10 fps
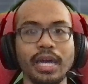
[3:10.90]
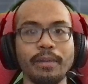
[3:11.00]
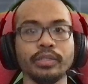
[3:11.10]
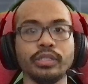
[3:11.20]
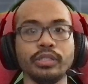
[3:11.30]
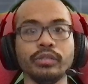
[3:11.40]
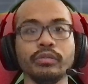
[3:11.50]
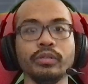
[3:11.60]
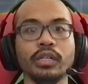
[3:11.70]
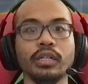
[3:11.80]
able
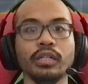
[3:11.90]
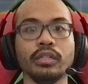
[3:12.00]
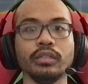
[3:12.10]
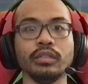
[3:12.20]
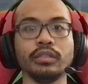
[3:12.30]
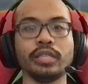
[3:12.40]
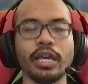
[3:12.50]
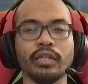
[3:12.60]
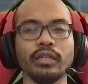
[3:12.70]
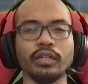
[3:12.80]
to
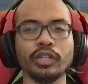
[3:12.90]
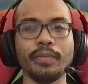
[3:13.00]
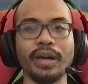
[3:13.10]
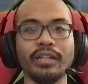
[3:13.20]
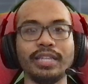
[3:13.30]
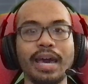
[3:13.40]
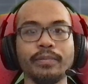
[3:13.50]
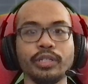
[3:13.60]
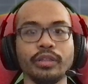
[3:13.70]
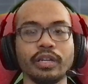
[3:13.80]
take a good amount of
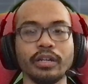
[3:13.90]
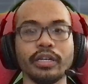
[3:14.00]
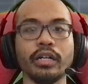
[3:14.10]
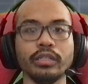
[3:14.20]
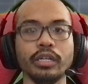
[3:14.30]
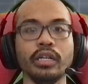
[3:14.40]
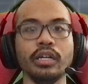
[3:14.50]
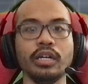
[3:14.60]
damage on the Conkeldurr.